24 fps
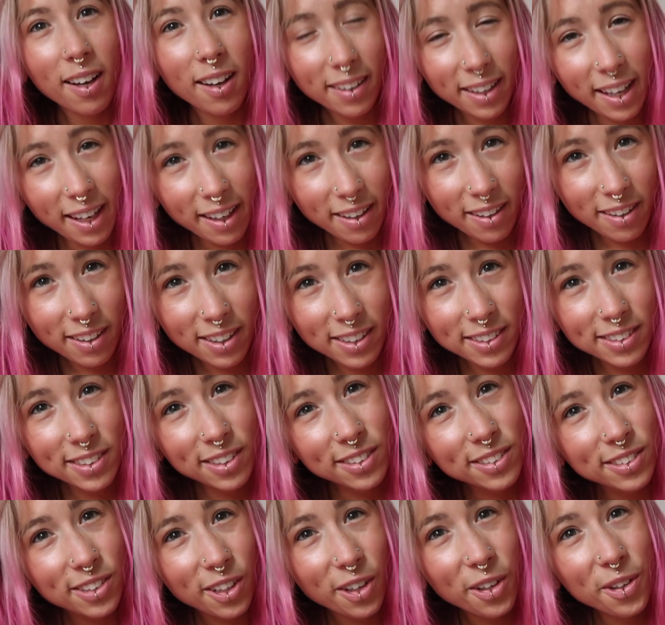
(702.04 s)
Okay guys,
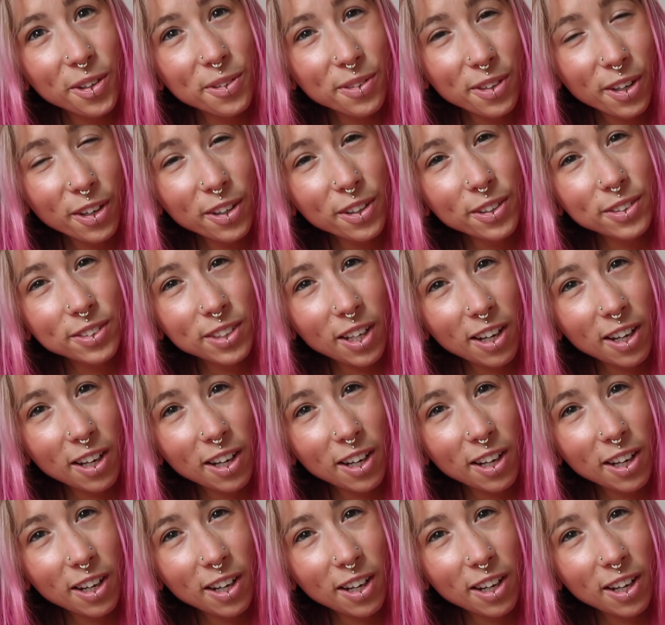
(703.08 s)
so those